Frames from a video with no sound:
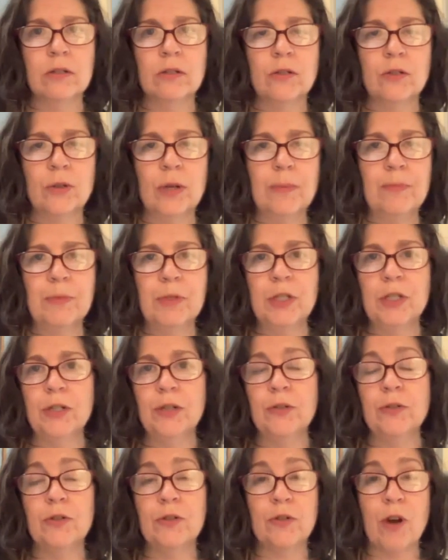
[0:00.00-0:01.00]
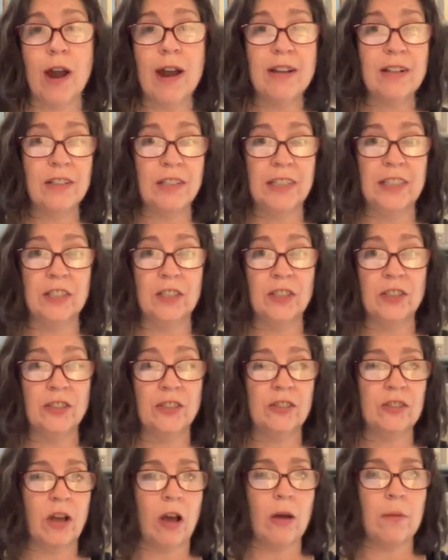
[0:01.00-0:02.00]
trip to the dry
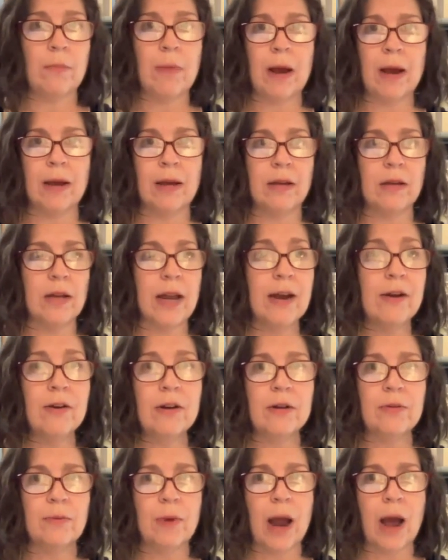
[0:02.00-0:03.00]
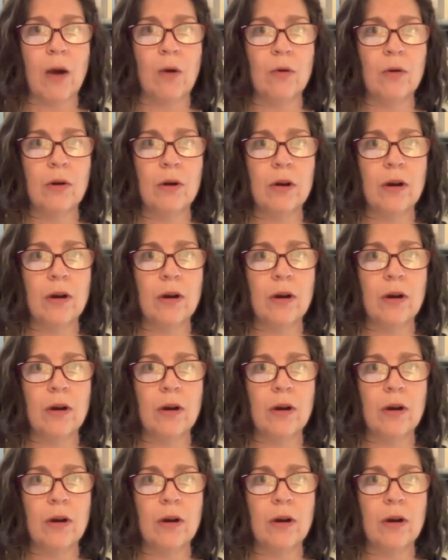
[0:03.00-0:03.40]
cleaners on my errand route,